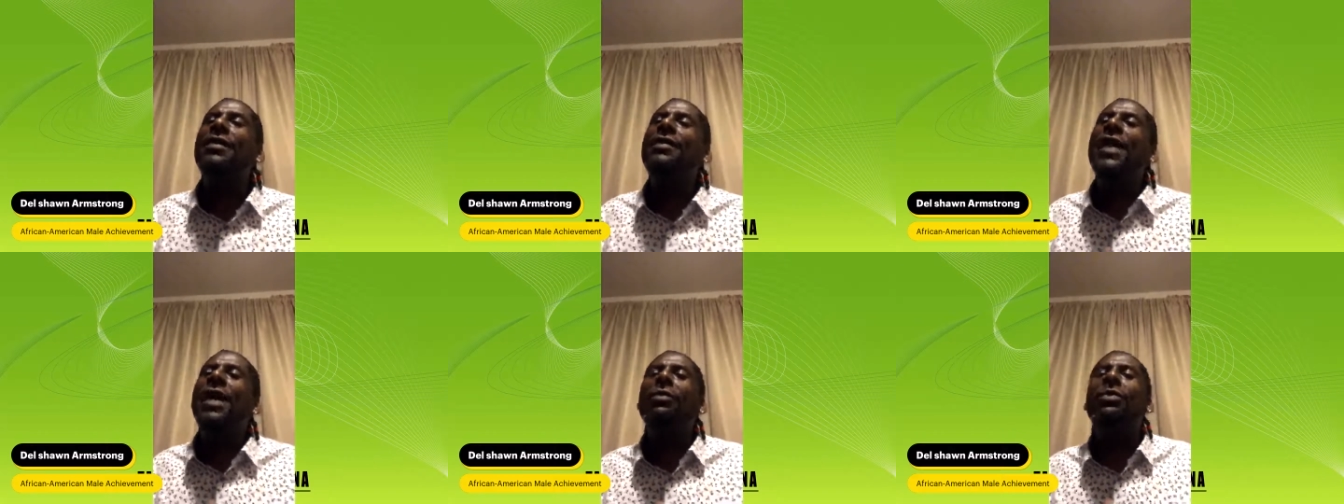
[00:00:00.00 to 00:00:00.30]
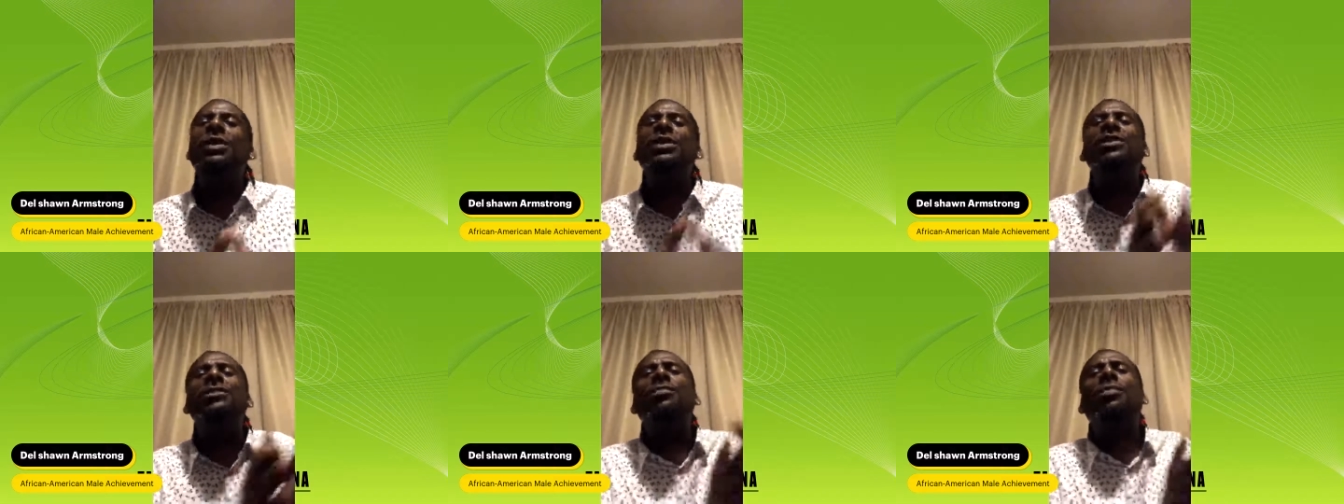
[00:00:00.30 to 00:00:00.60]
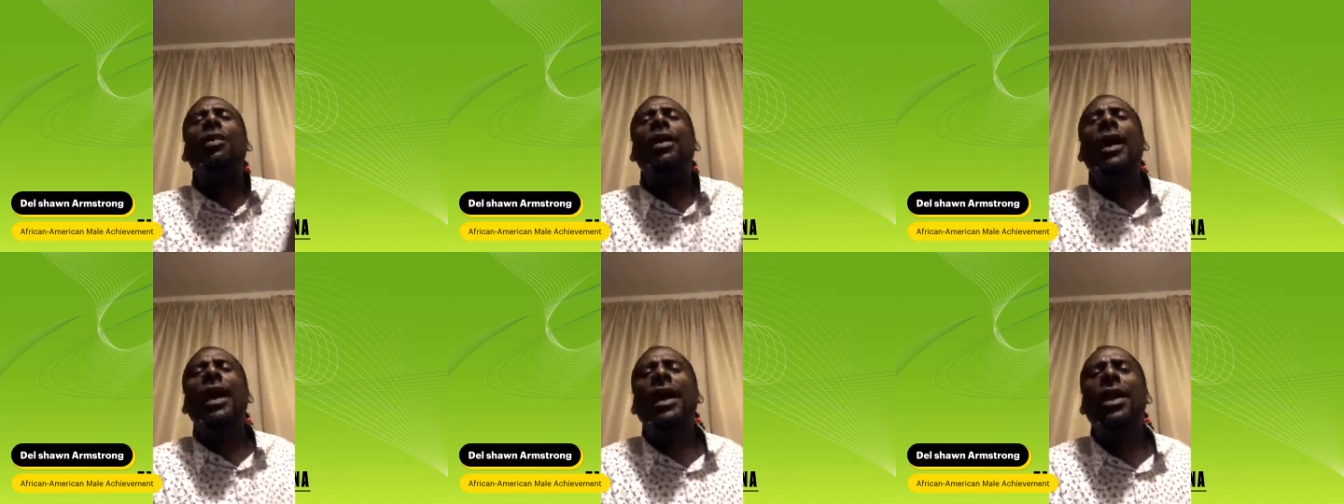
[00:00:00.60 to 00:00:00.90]
that we
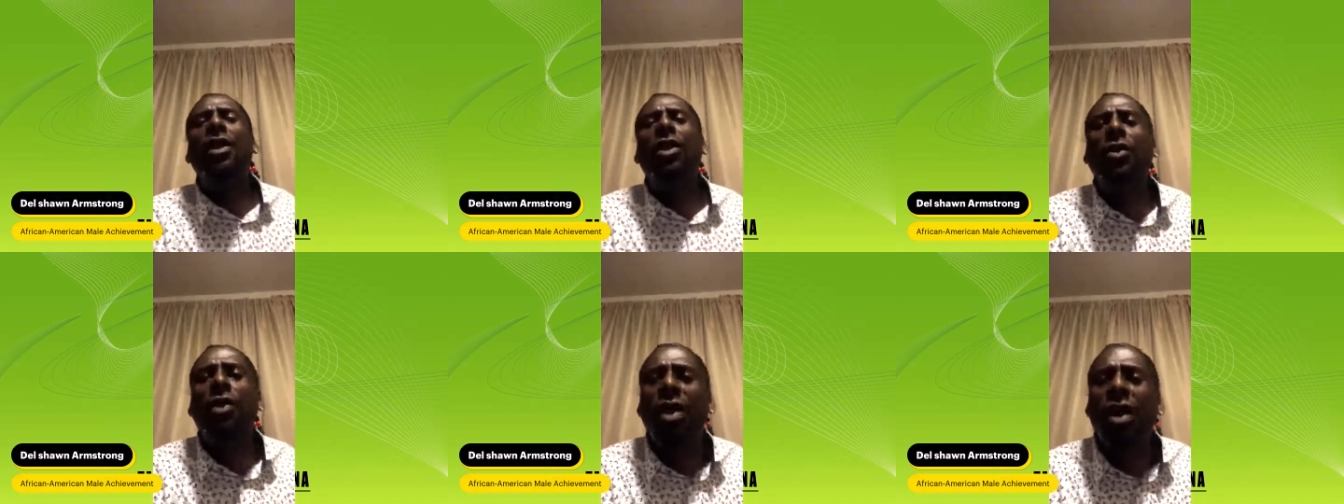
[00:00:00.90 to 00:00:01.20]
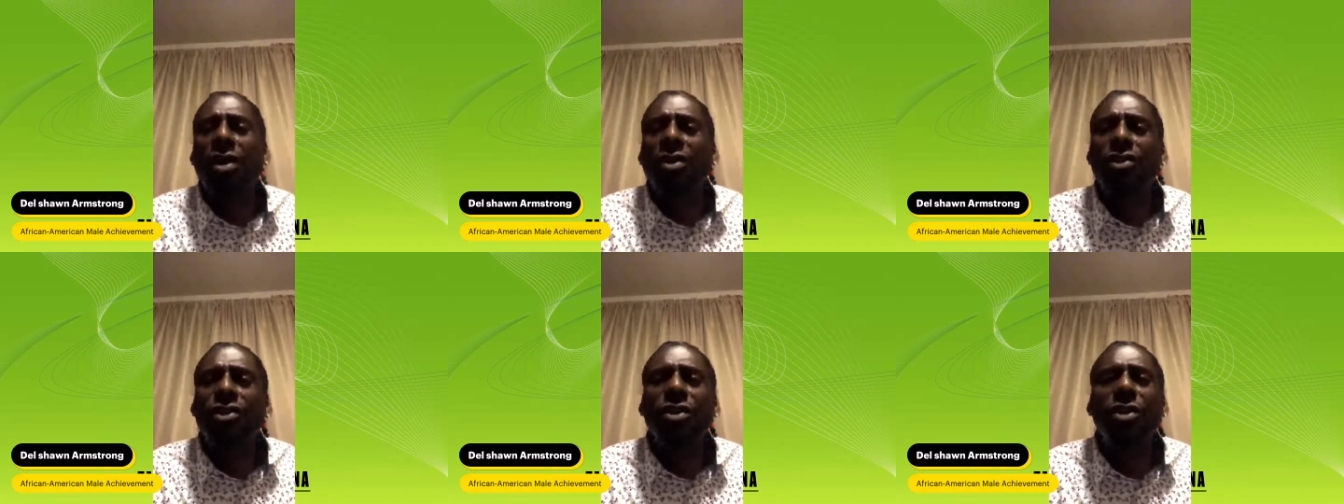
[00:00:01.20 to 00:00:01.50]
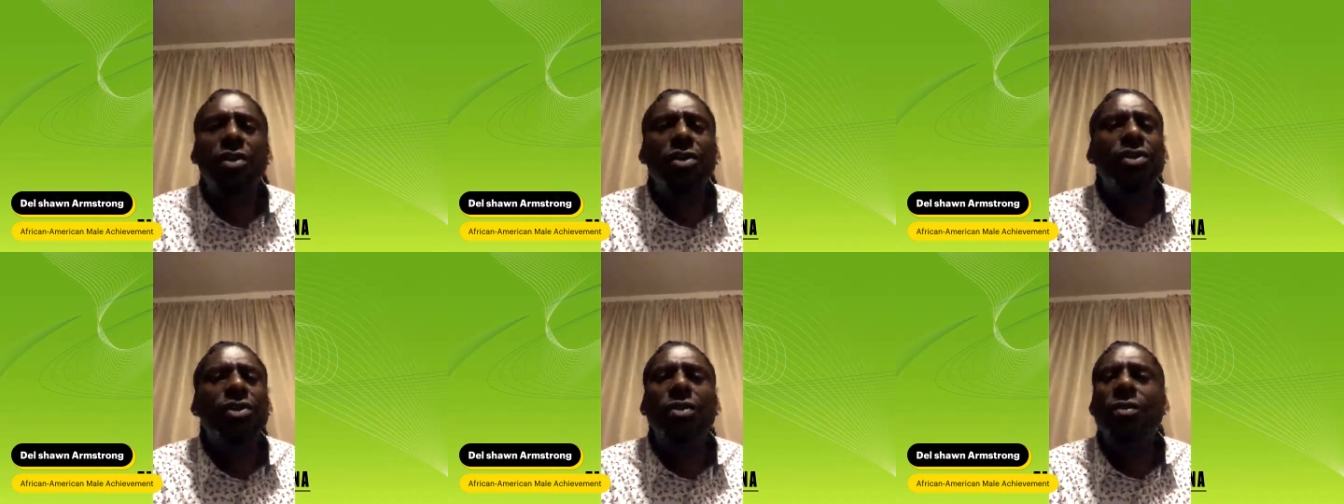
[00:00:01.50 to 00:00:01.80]
spread on our
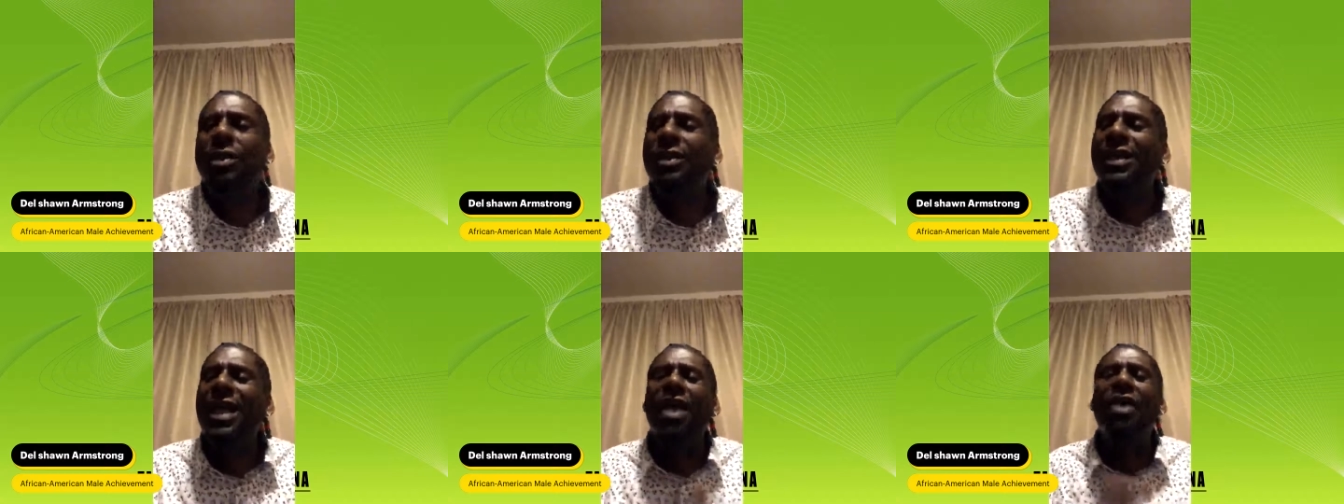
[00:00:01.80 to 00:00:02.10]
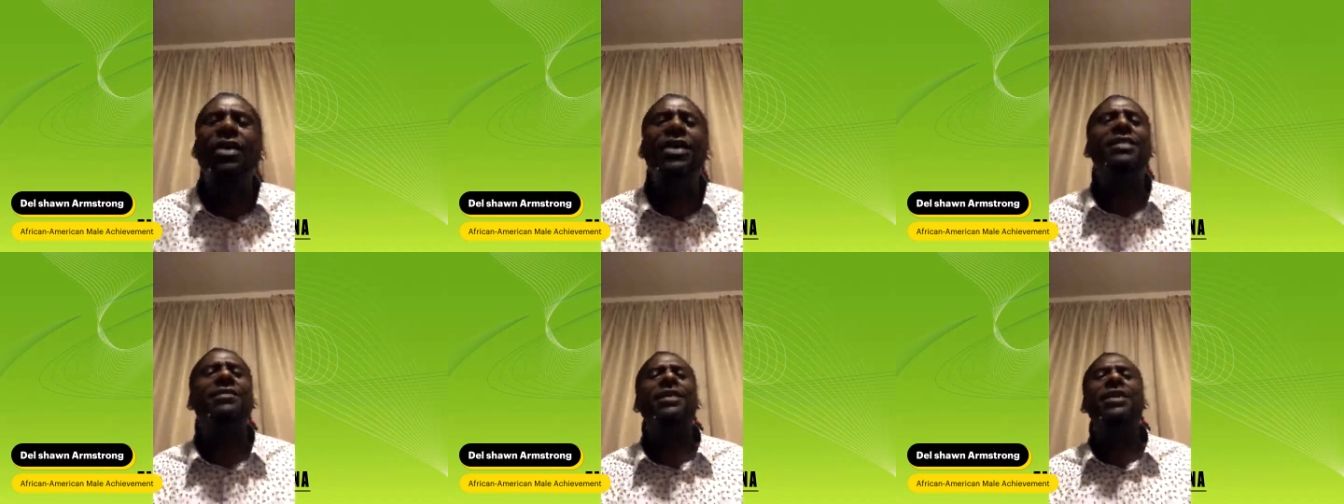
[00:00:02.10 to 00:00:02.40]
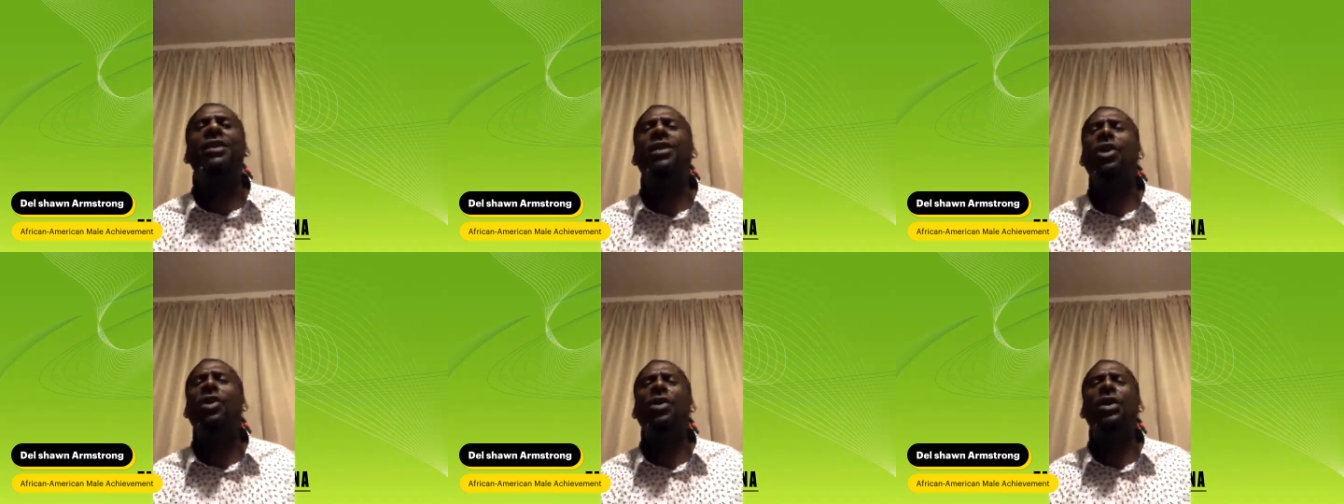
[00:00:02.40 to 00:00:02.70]
children without
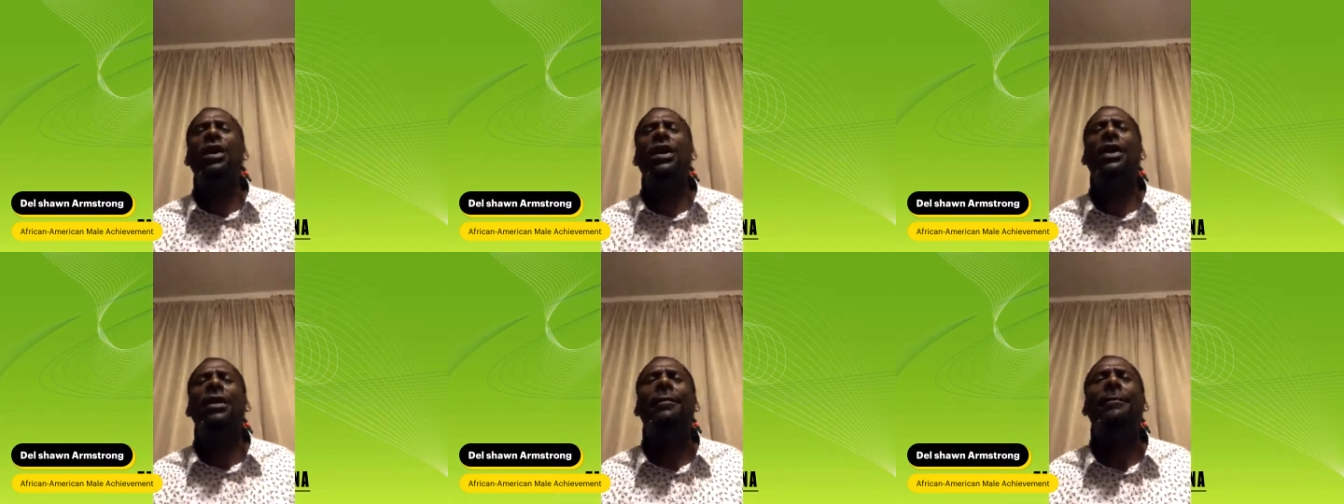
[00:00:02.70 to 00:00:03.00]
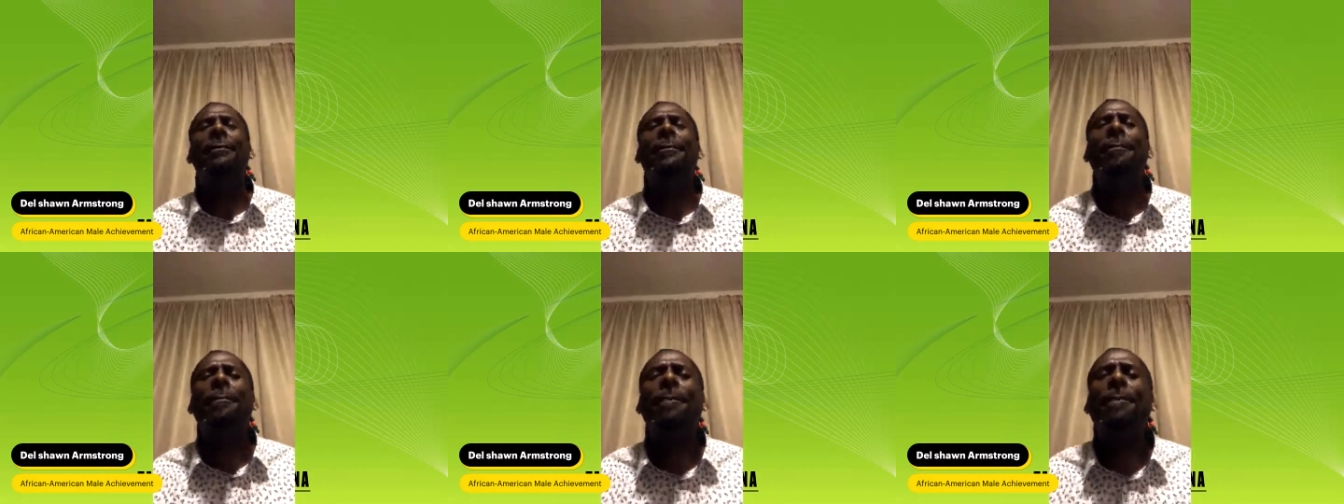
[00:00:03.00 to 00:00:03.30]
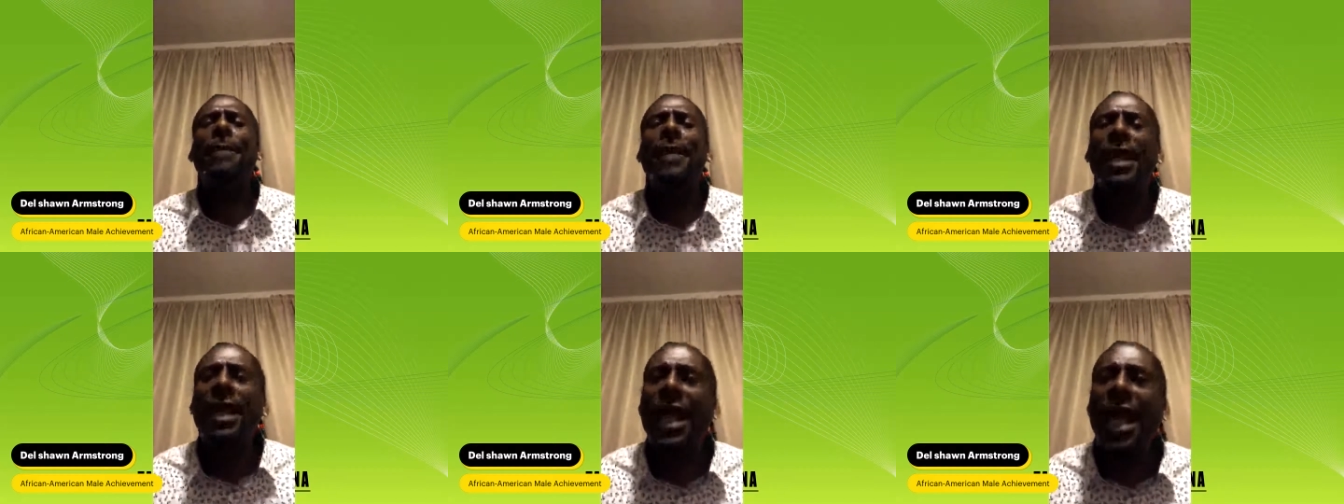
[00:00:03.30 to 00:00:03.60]
even knowing it.
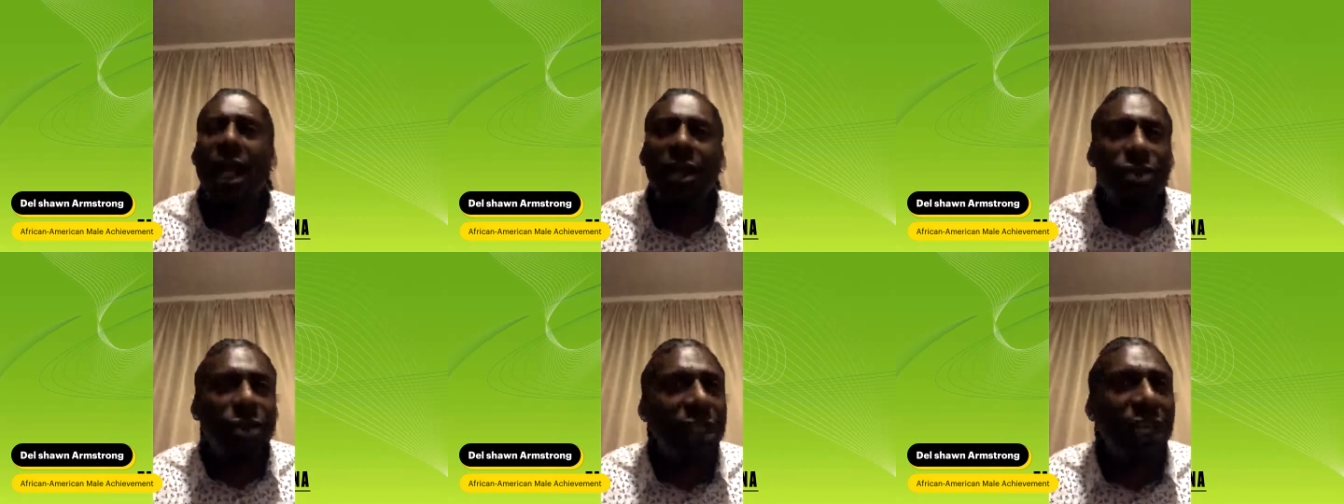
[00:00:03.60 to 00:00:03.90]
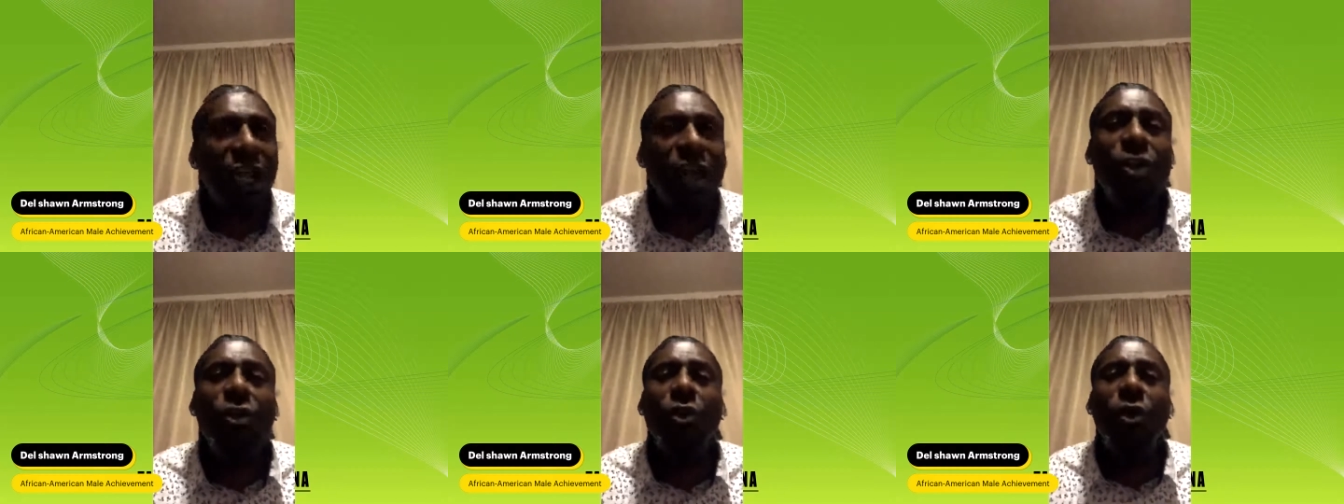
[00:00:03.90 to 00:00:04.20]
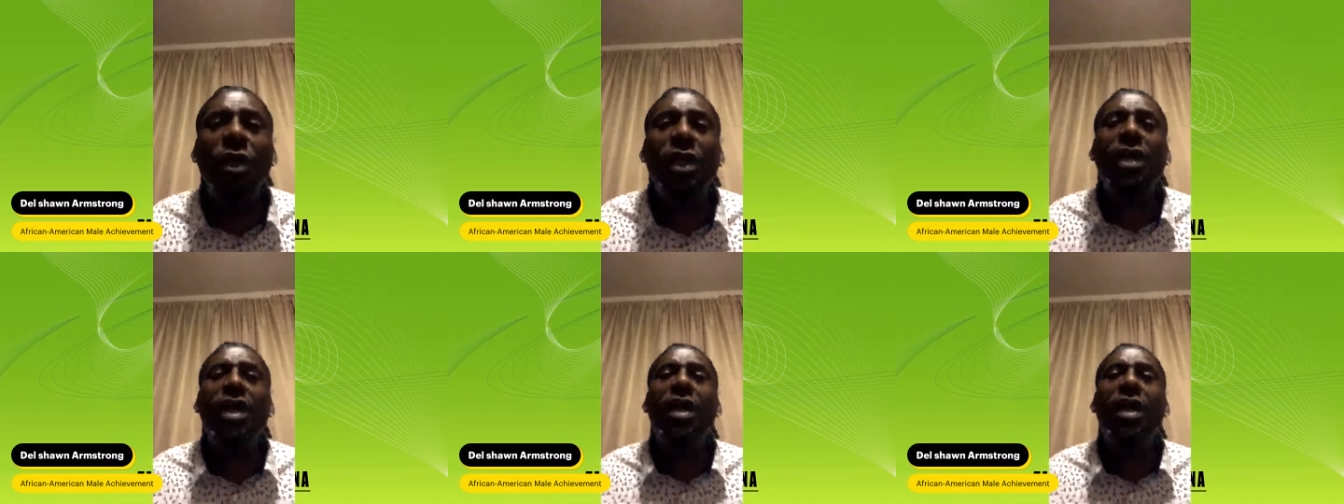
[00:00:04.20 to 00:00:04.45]
And I'll tell you a